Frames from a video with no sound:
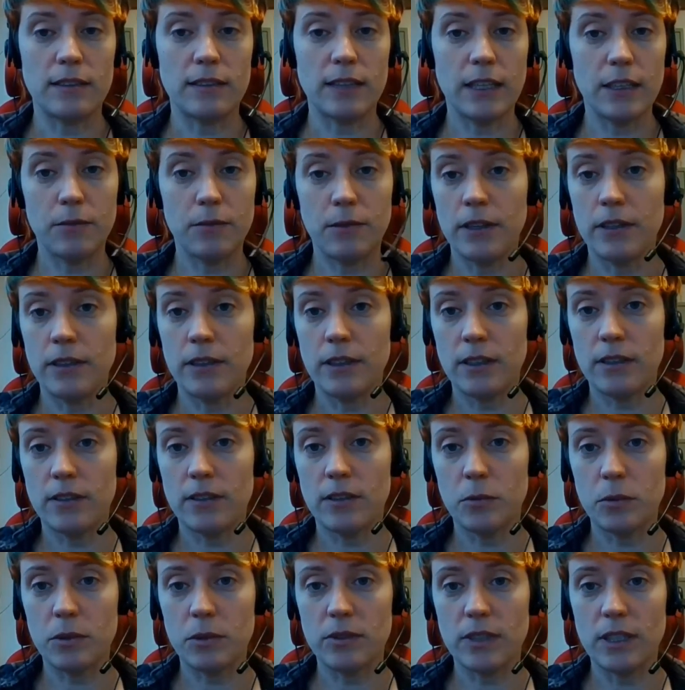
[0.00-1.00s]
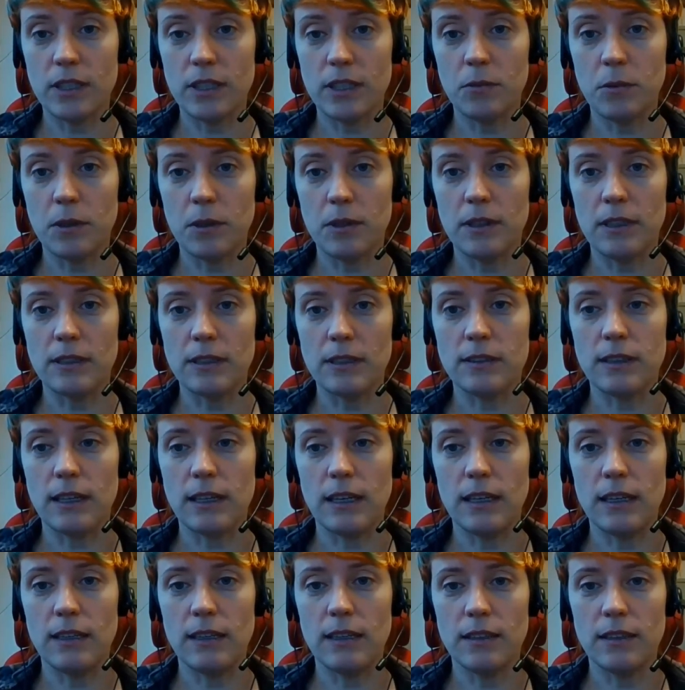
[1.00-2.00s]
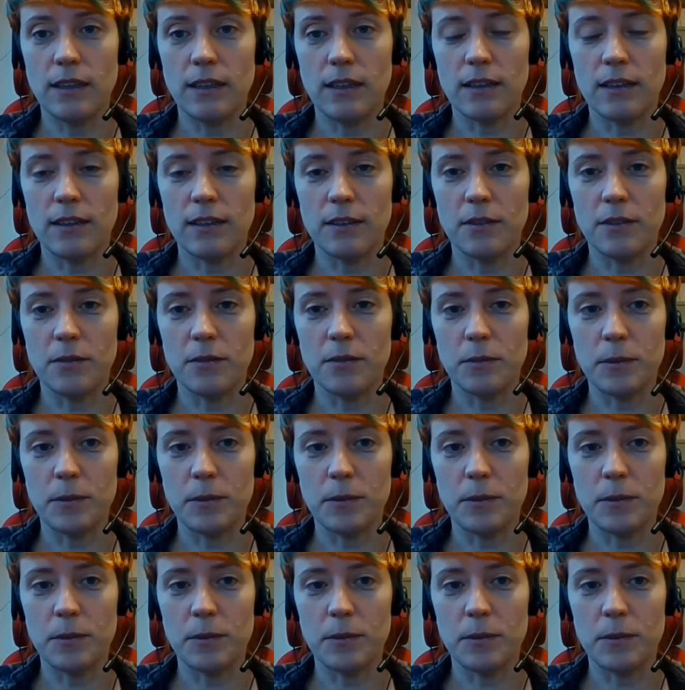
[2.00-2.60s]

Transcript: state funded so we'll see what they say uh,